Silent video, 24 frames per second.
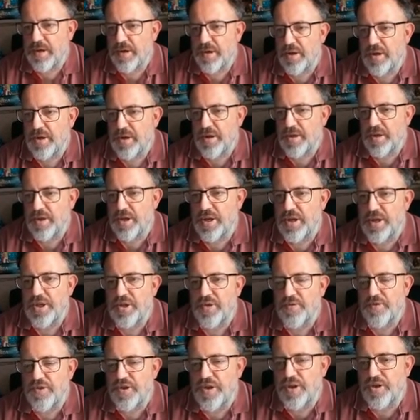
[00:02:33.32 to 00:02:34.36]
So he's
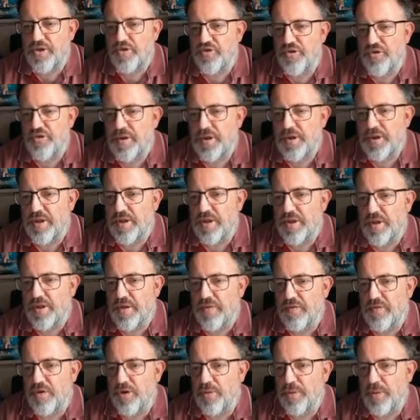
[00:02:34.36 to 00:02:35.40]
obviously controlling the little
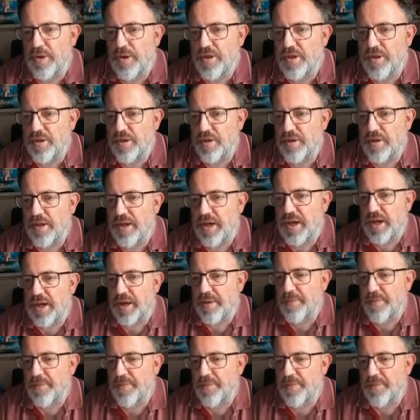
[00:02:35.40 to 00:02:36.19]
robot, the cat.